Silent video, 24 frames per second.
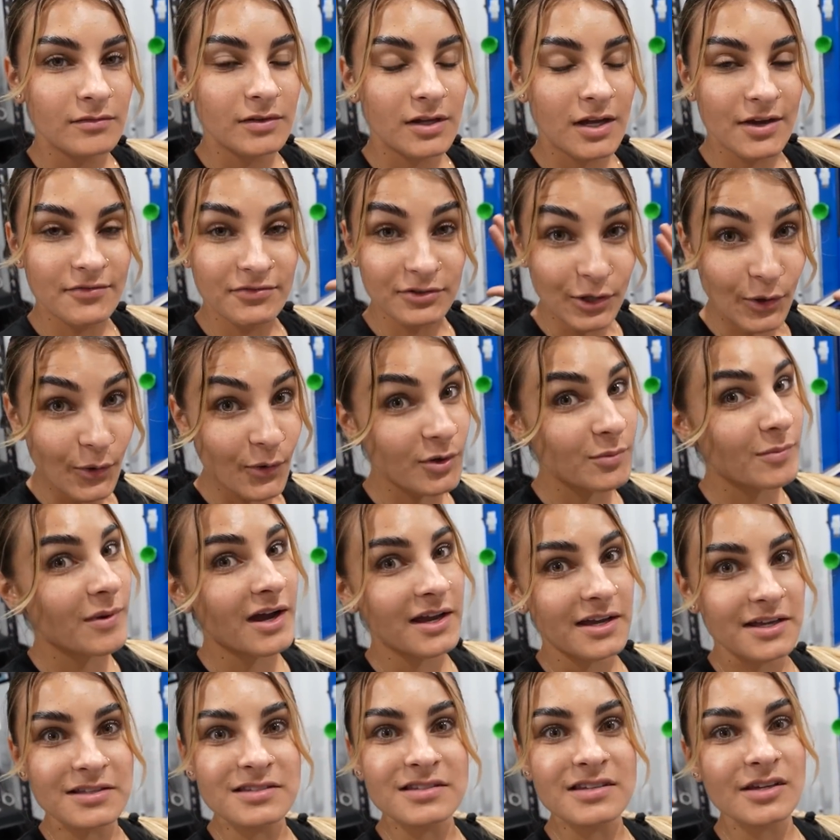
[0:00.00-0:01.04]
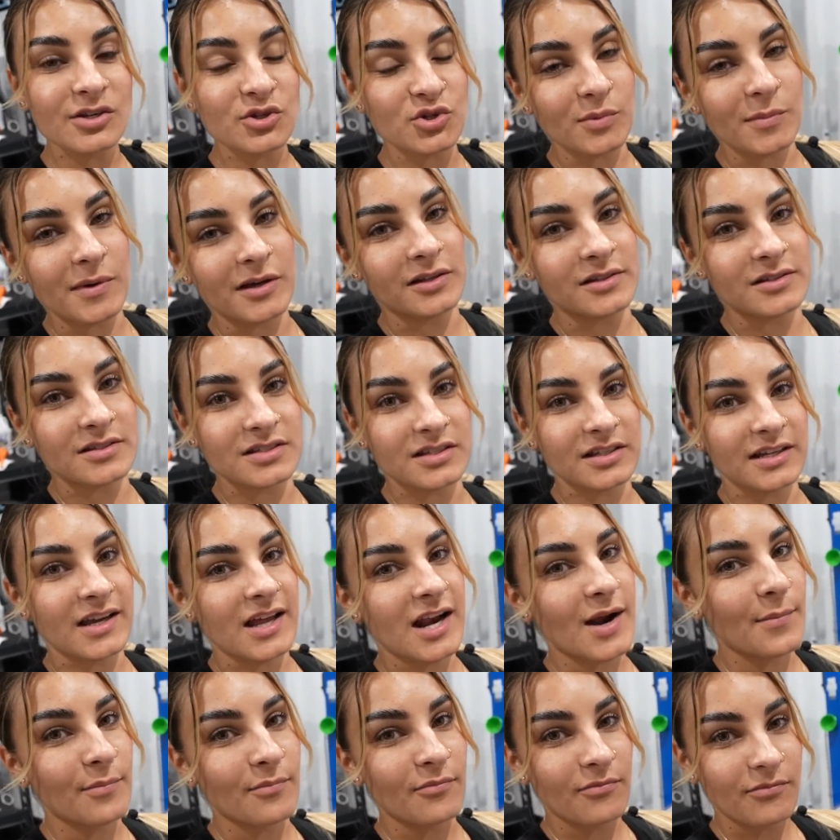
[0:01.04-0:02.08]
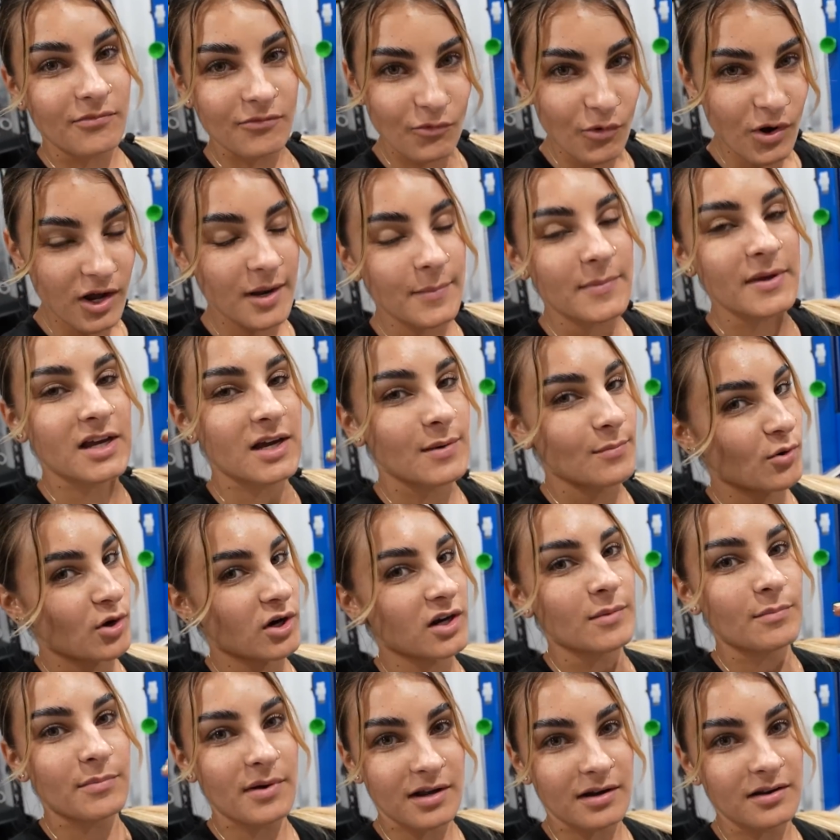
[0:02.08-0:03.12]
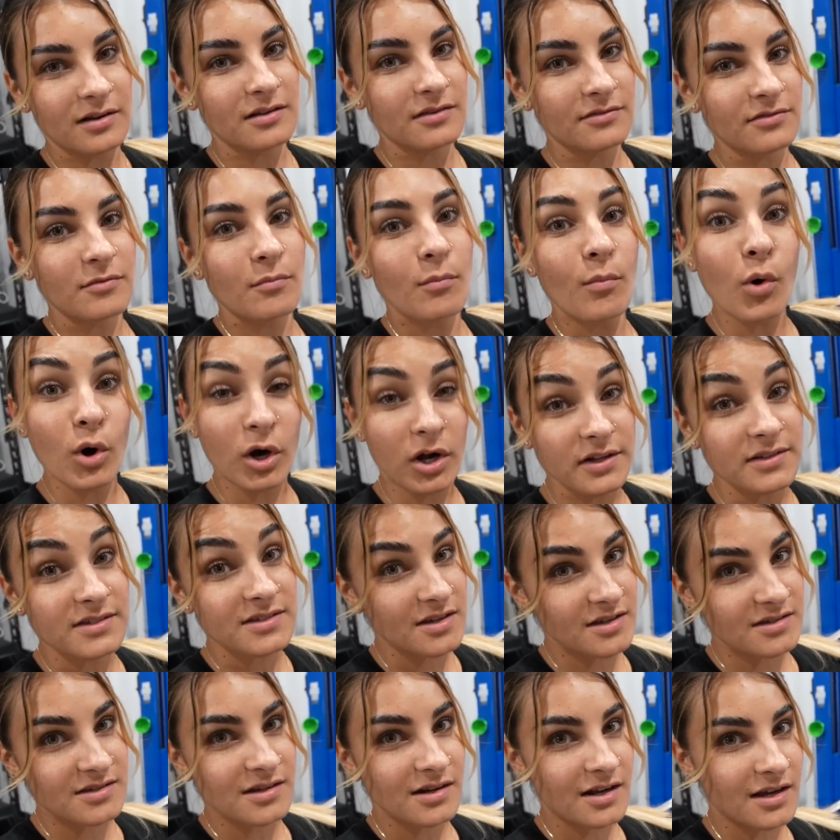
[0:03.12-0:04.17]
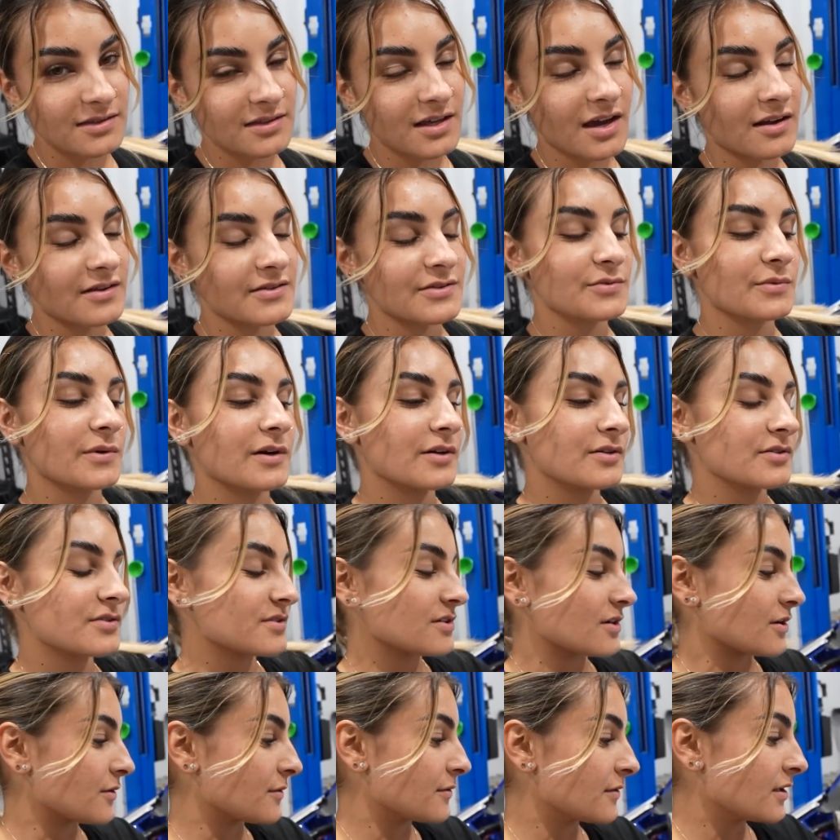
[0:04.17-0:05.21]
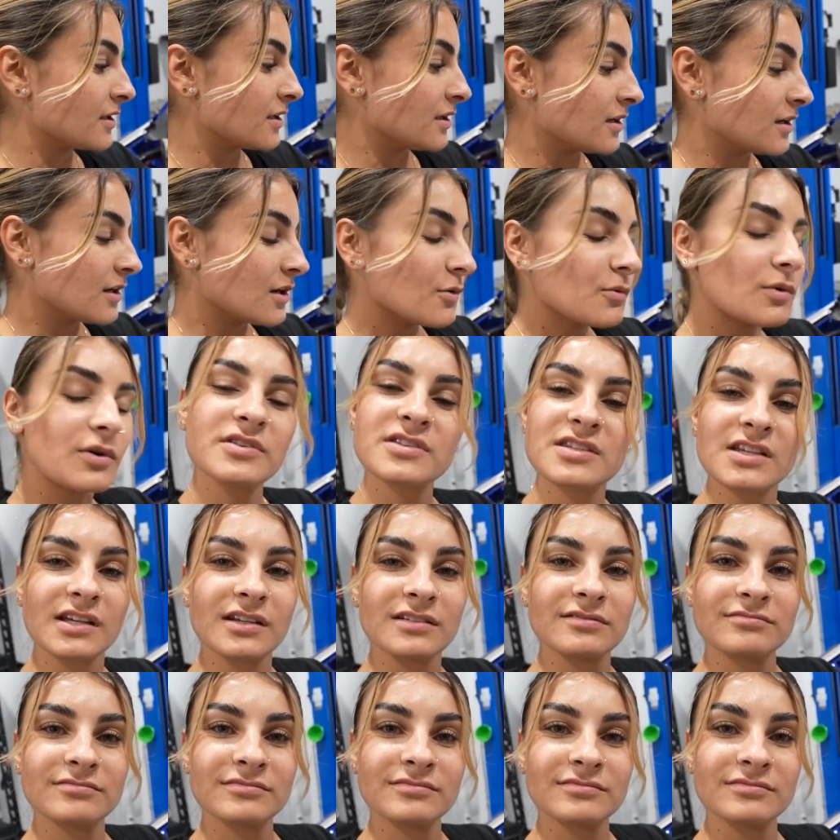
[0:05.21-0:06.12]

have lowered my ET tremendously, and I want to become more competitive, more consistent at that as well. So we'll see.